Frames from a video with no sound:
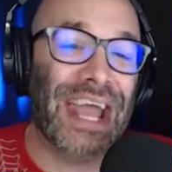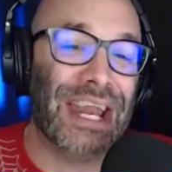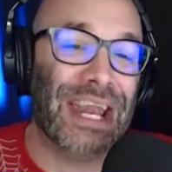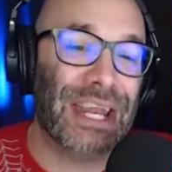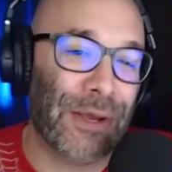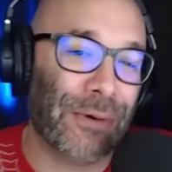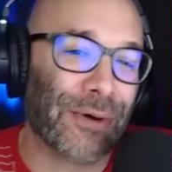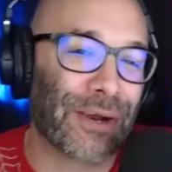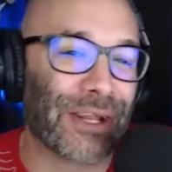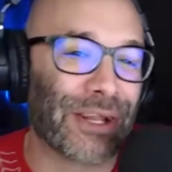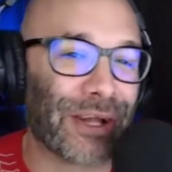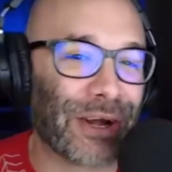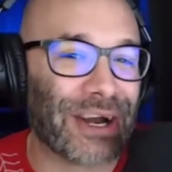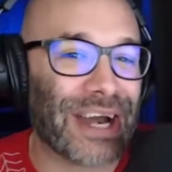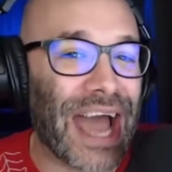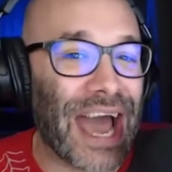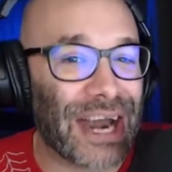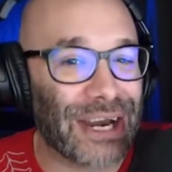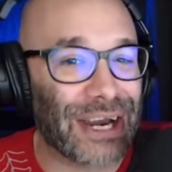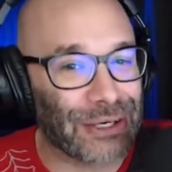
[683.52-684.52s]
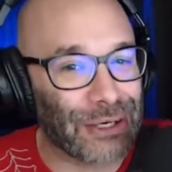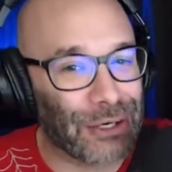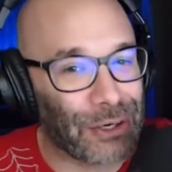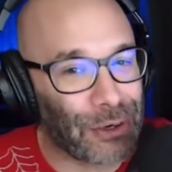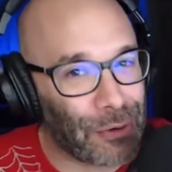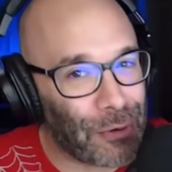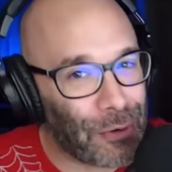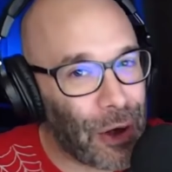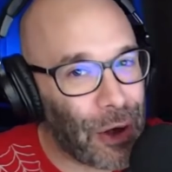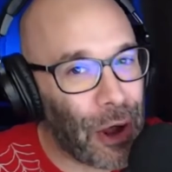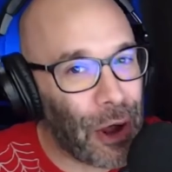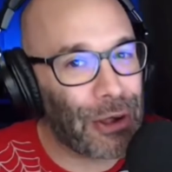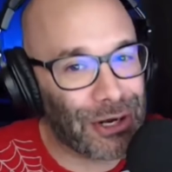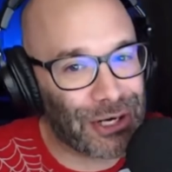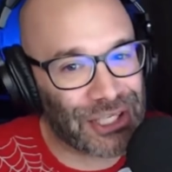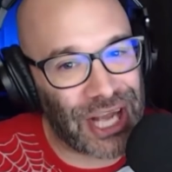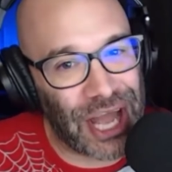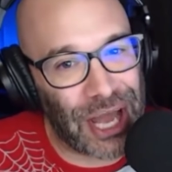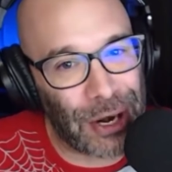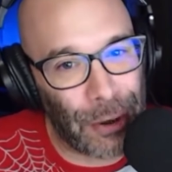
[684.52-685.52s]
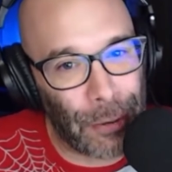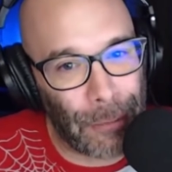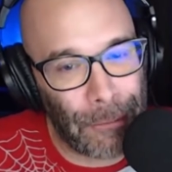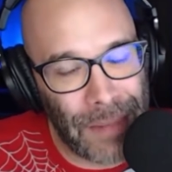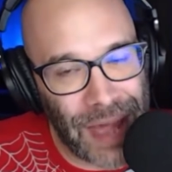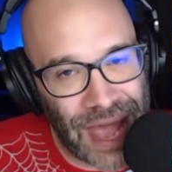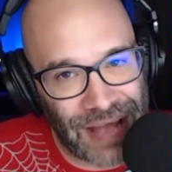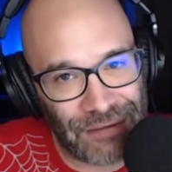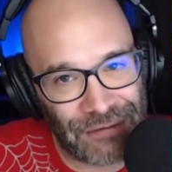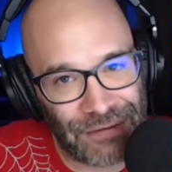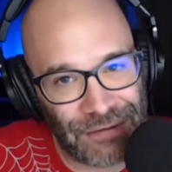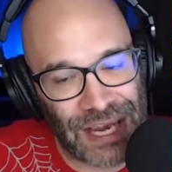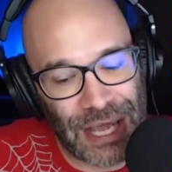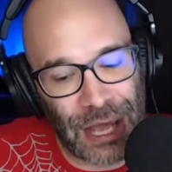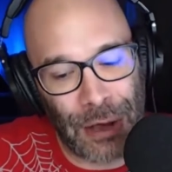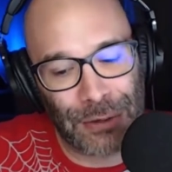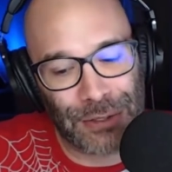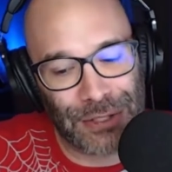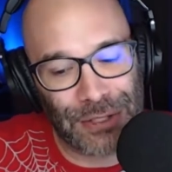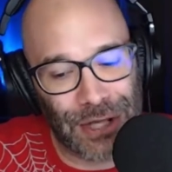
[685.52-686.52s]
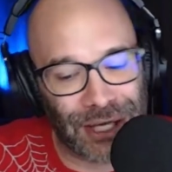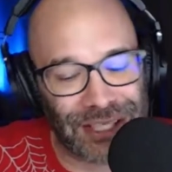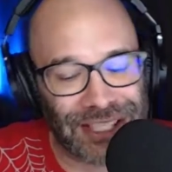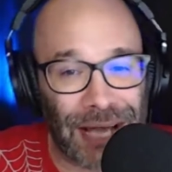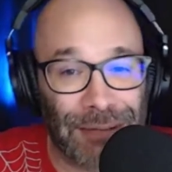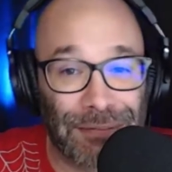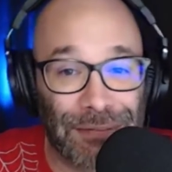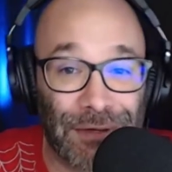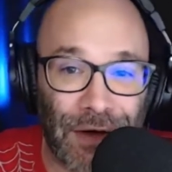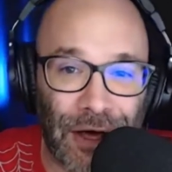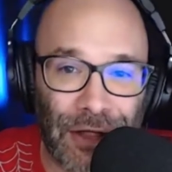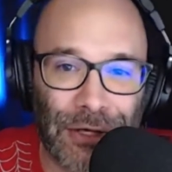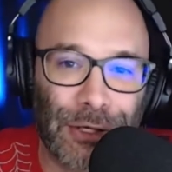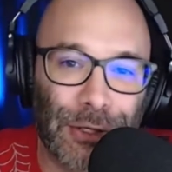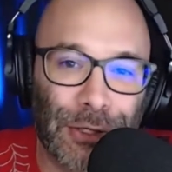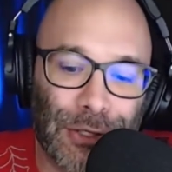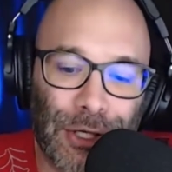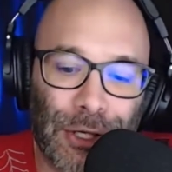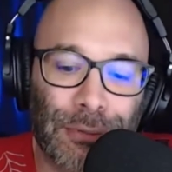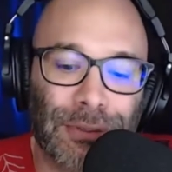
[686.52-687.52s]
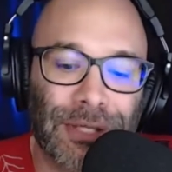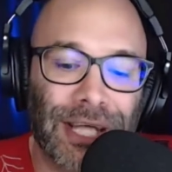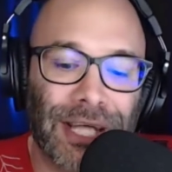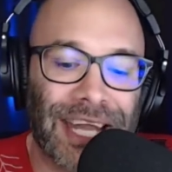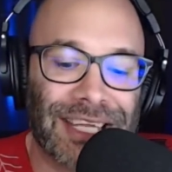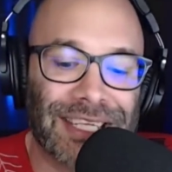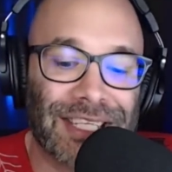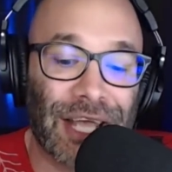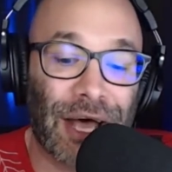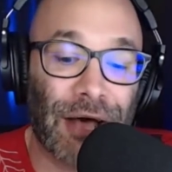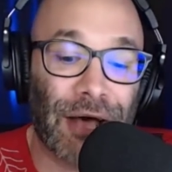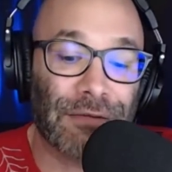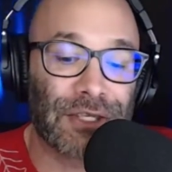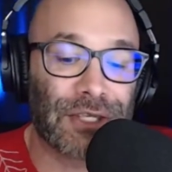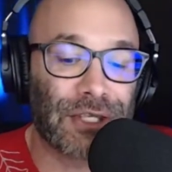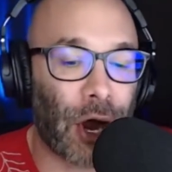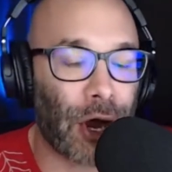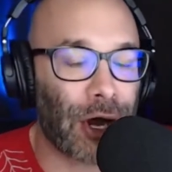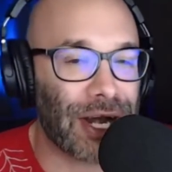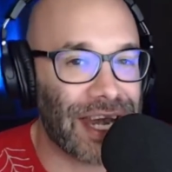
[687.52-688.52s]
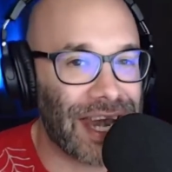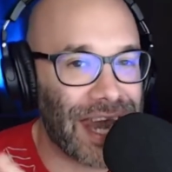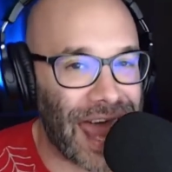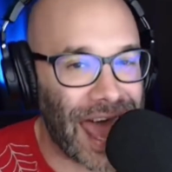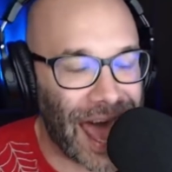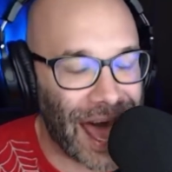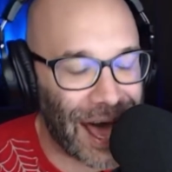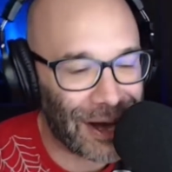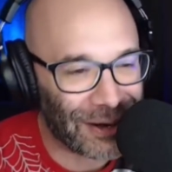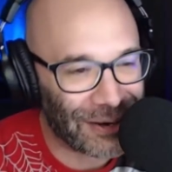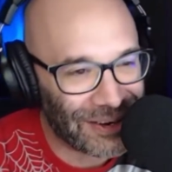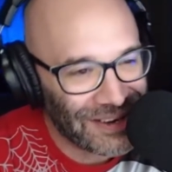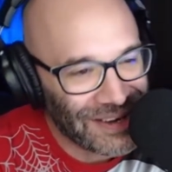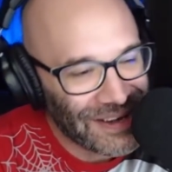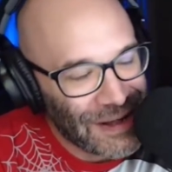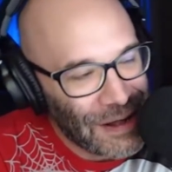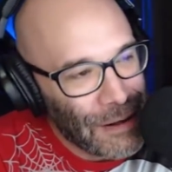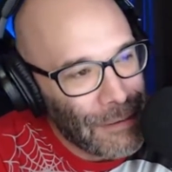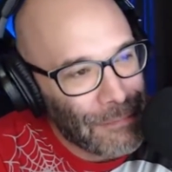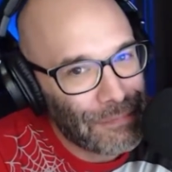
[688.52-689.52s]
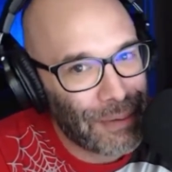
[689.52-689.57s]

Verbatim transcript: off, you're able to create a ton of engagement with your live viewers in the